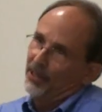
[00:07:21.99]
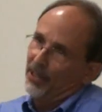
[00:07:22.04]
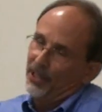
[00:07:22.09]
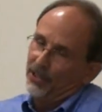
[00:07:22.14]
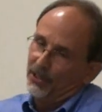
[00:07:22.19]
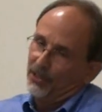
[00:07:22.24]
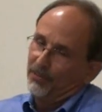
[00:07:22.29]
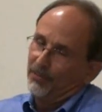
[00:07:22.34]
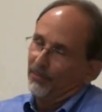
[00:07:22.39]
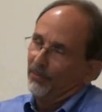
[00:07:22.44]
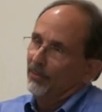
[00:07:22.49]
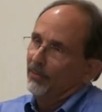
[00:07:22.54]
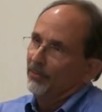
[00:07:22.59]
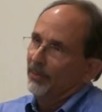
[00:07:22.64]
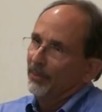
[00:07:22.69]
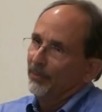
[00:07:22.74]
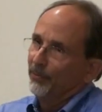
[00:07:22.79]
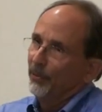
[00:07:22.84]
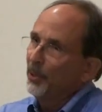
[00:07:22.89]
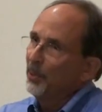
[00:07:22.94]
is
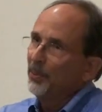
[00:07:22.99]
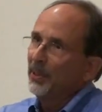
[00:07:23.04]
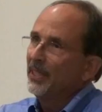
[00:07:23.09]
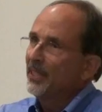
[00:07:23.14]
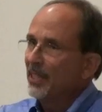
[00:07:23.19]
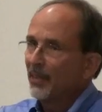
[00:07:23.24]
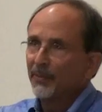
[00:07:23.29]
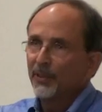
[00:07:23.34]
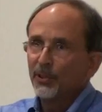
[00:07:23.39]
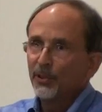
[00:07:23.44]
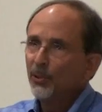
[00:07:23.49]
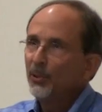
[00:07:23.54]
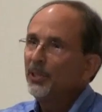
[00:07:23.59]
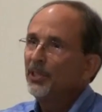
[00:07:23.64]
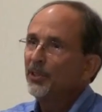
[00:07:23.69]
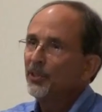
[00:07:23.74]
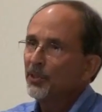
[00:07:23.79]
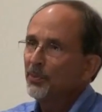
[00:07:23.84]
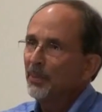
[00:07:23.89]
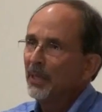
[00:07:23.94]
frequently as every 2
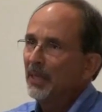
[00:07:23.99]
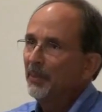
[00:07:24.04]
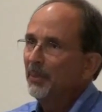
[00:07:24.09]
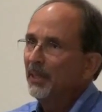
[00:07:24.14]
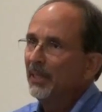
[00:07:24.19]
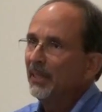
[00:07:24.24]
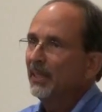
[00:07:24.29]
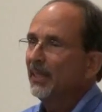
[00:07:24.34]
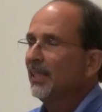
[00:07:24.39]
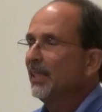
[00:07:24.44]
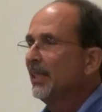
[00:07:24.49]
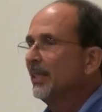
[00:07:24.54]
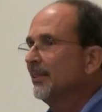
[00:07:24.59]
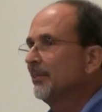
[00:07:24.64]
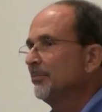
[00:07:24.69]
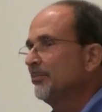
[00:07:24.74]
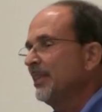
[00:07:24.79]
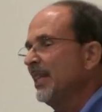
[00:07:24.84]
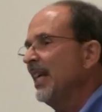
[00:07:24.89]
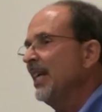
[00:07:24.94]
years maybe,
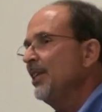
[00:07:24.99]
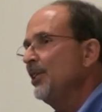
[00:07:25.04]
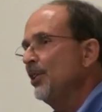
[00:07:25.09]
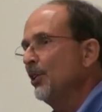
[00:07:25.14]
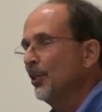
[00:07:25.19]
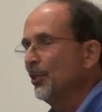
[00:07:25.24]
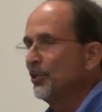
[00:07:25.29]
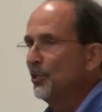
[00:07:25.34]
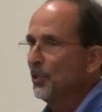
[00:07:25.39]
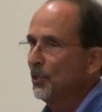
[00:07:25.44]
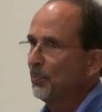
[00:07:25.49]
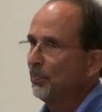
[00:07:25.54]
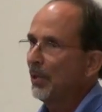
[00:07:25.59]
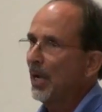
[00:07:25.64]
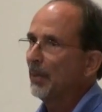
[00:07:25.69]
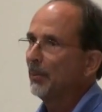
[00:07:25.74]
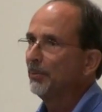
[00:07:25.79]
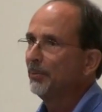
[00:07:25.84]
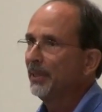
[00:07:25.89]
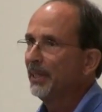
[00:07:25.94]
and 10 years is
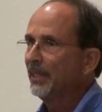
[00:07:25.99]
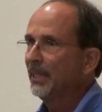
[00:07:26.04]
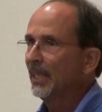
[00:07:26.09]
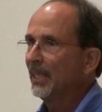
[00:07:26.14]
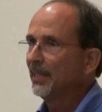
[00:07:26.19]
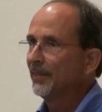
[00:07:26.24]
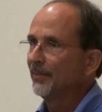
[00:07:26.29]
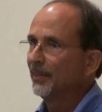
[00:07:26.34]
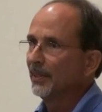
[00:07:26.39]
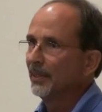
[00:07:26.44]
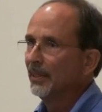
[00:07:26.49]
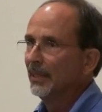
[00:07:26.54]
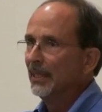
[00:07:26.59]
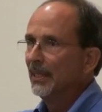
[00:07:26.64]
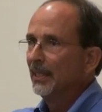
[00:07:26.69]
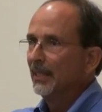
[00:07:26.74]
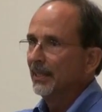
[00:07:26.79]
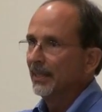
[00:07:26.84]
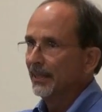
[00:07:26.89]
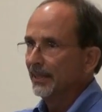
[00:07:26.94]
probably kind of
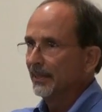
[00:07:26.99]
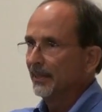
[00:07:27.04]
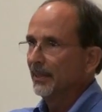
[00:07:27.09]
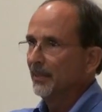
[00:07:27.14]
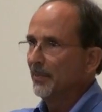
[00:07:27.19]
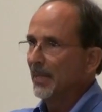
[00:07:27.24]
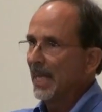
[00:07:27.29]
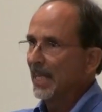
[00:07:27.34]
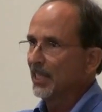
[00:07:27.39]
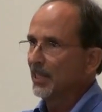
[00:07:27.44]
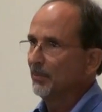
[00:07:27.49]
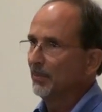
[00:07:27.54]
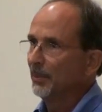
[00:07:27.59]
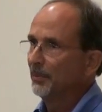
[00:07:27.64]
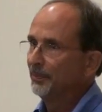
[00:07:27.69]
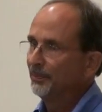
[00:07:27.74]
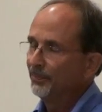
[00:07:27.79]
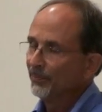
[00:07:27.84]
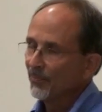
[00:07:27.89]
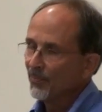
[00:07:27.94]
a
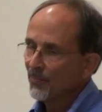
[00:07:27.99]
maximum.